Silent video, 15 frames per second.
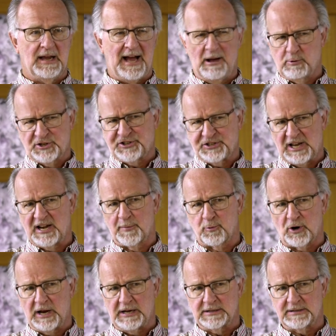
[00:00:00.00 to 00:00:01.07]
I will
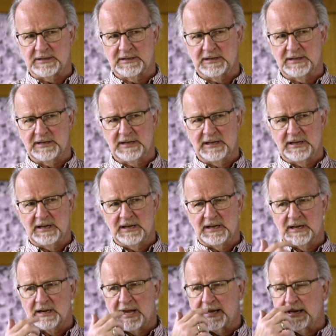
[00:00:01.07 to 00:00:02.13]
celebrate."
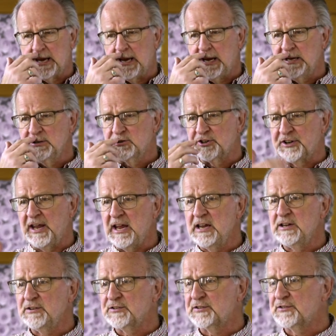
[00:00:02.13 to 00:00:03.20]
Like in
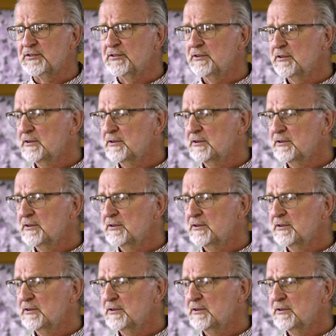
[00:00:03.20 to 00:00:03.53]
today's